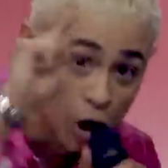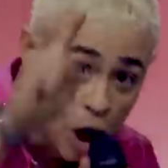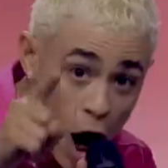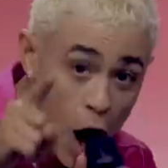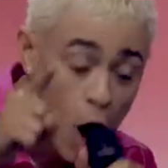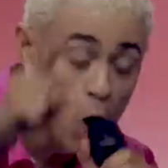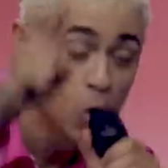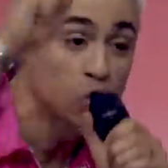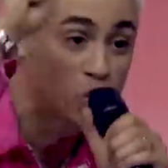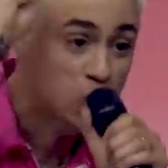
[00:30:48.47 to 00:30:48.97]
to
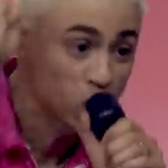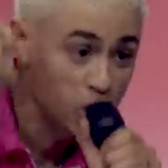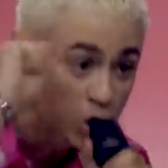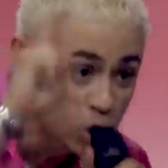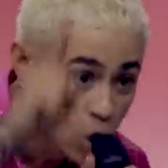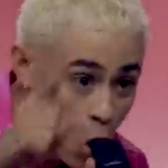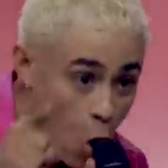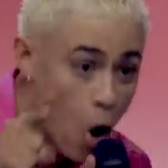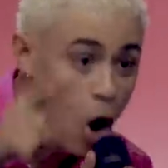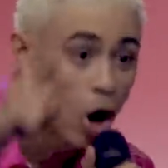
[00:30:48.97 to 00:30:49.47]
go
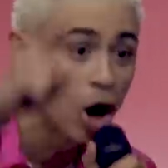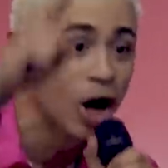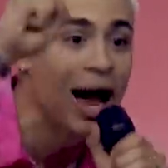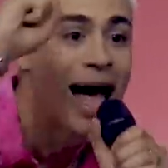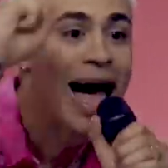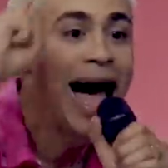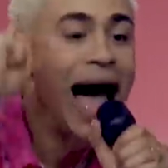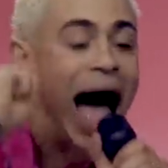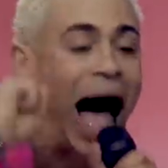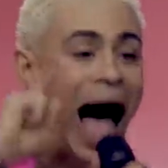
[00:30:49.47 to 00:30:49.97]
to
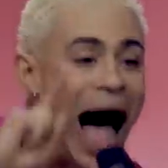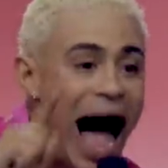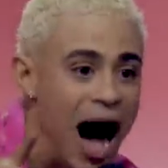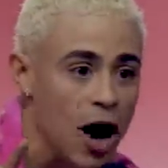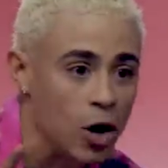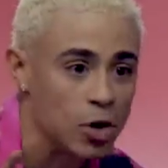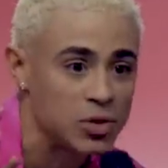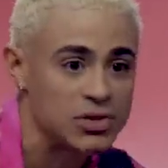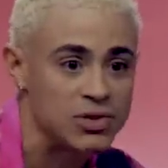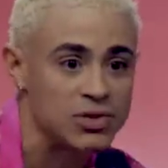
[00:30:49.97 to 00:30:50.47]
your
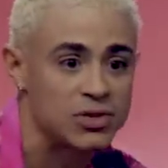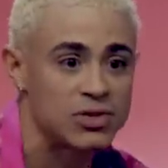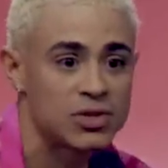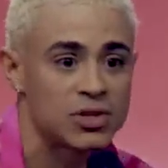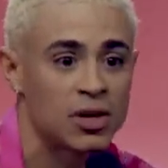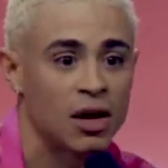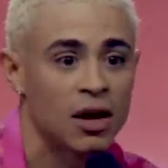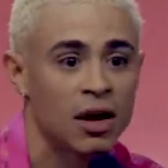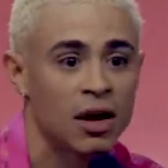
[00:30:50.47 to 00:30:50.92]
house.